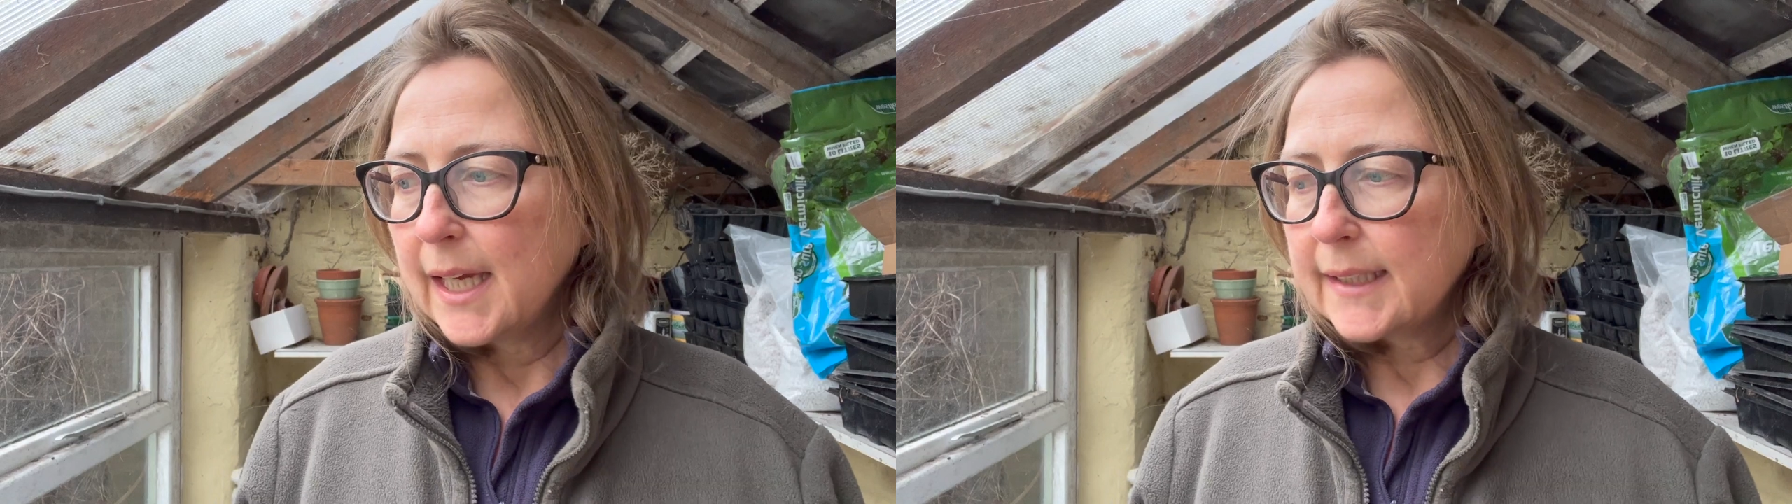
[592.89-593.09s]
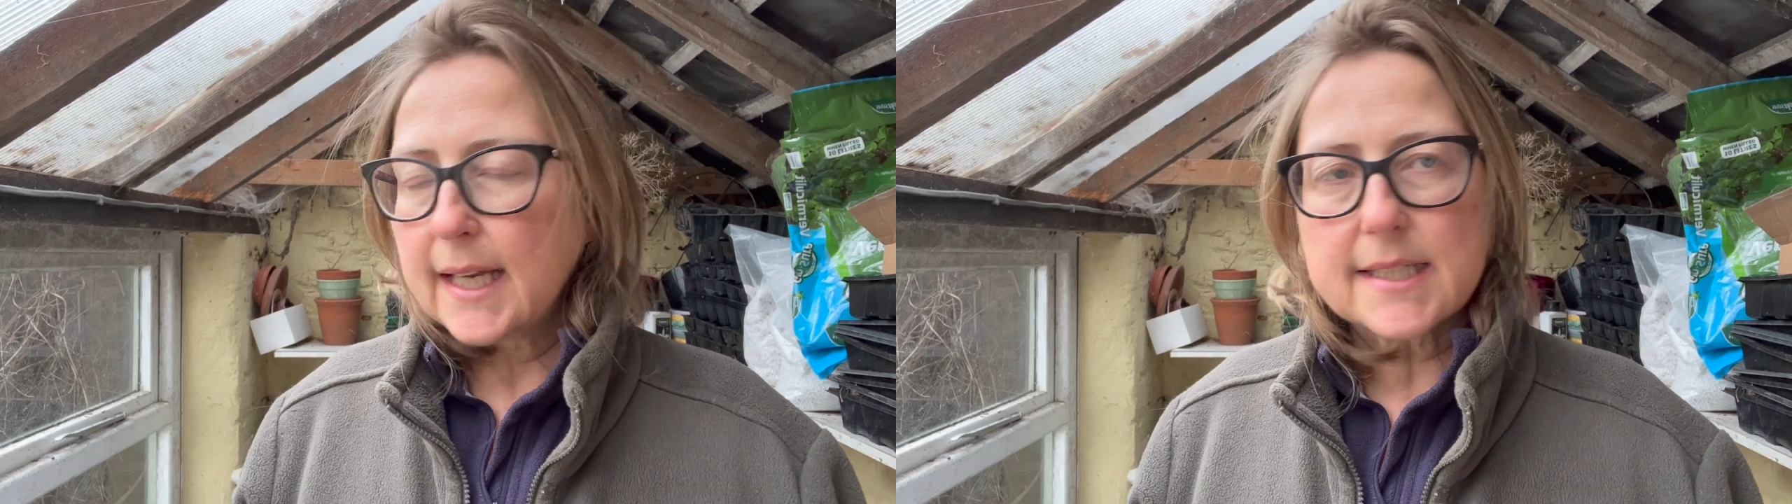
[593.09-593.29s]

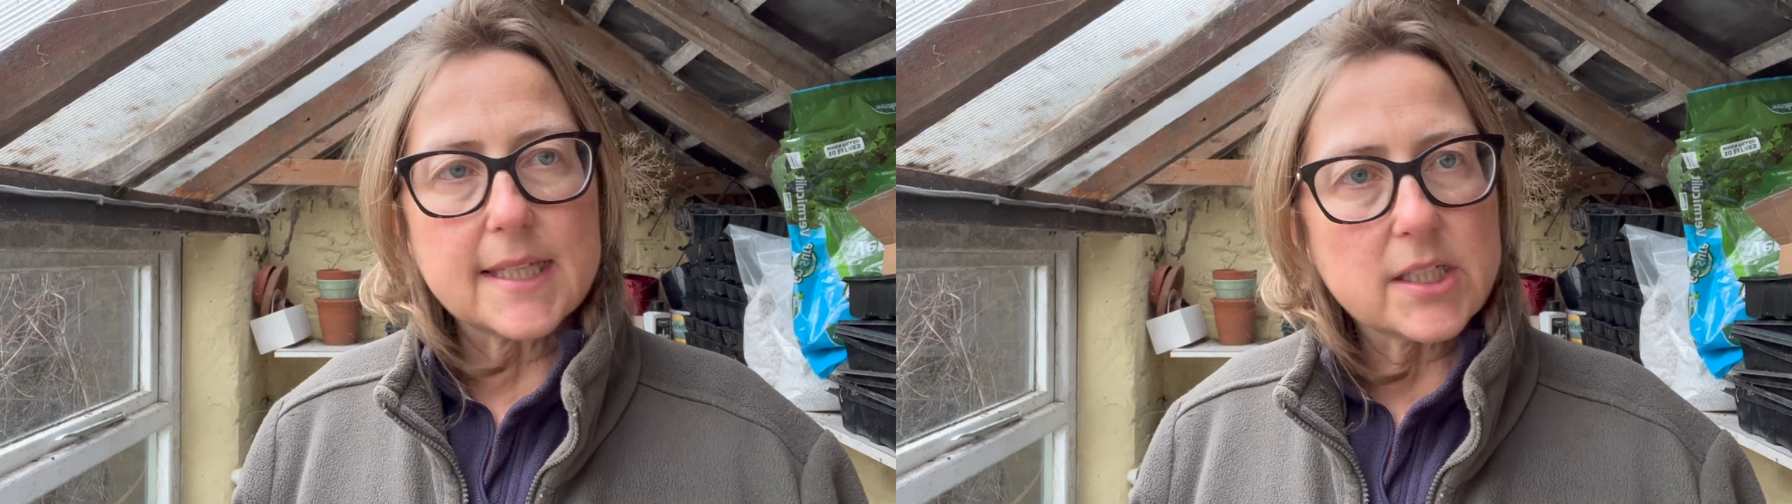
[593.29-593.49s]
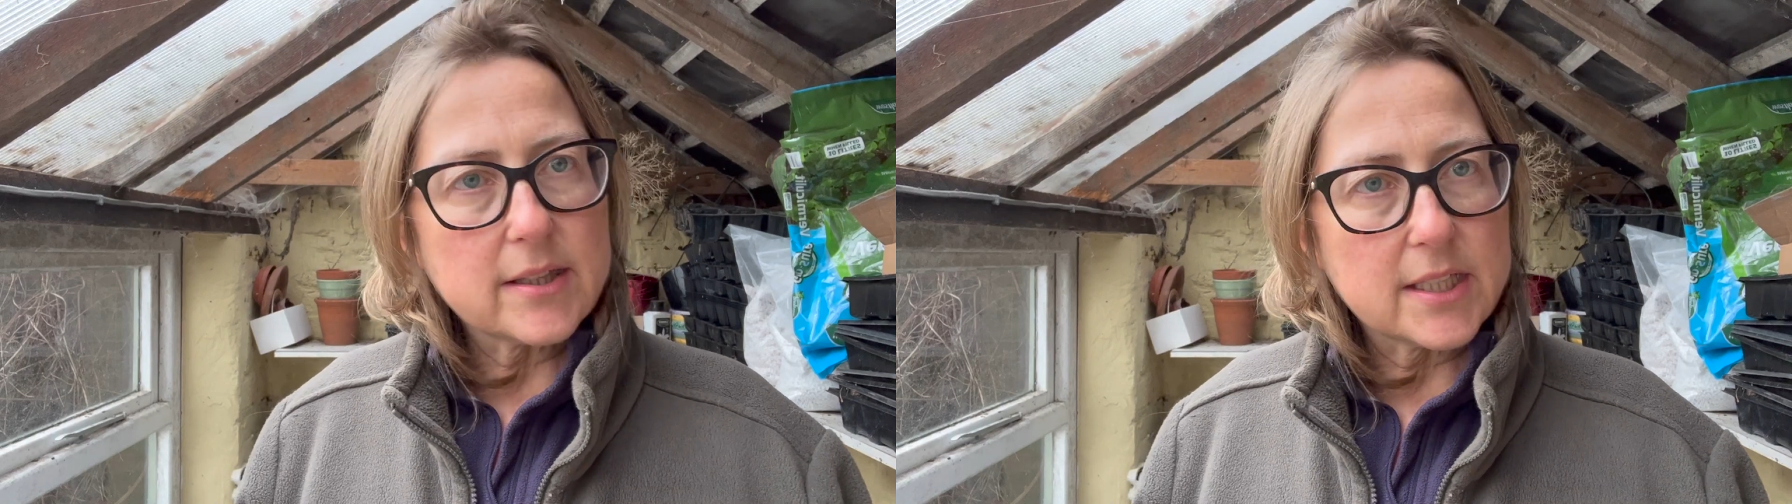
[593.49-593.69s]
Yes,
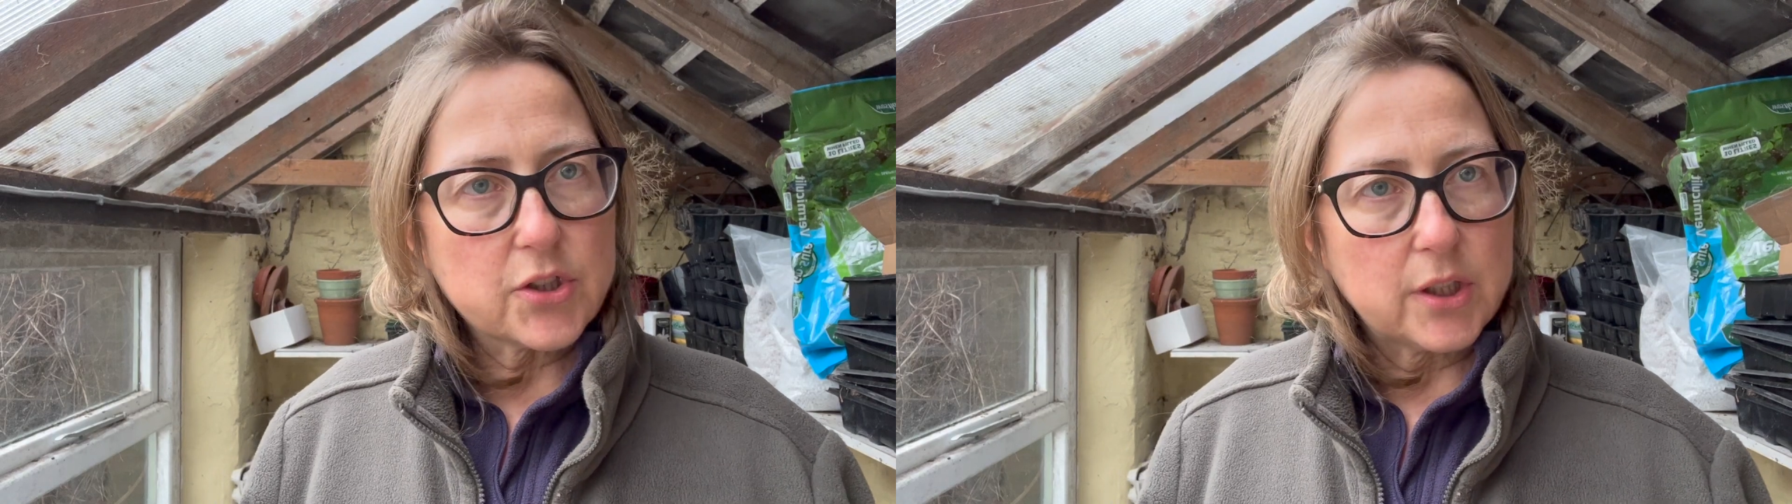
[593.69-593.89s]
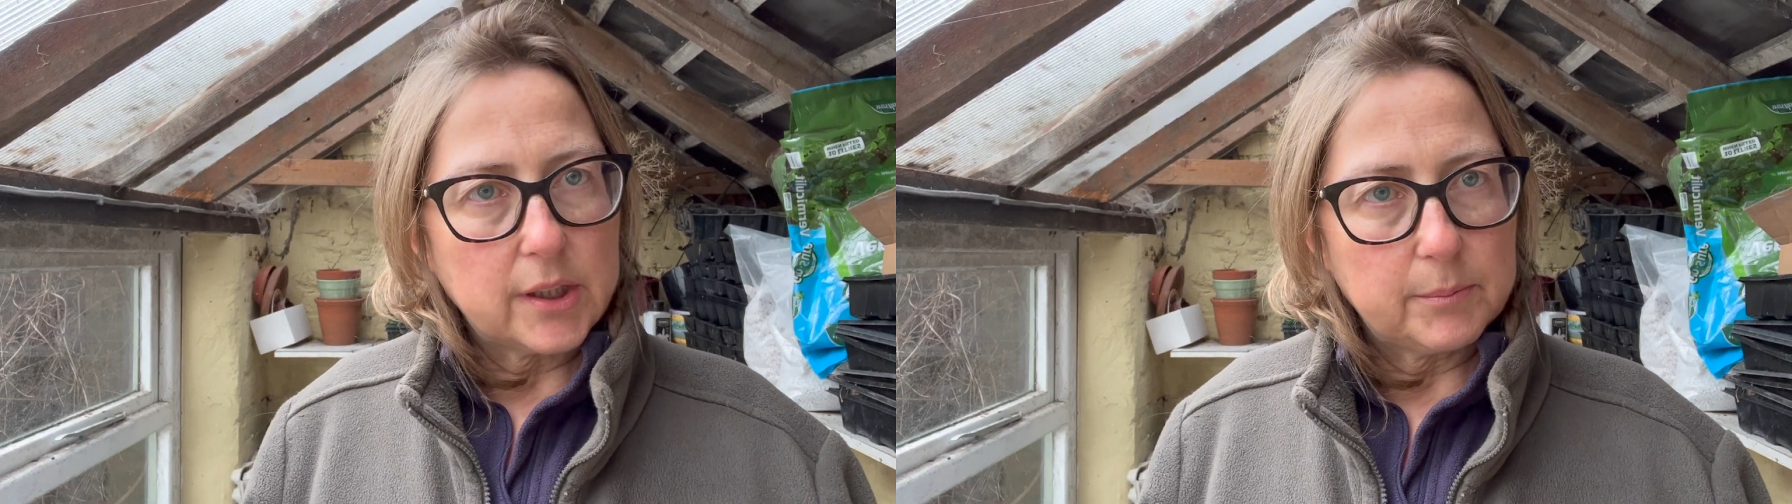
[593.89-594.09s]
this year,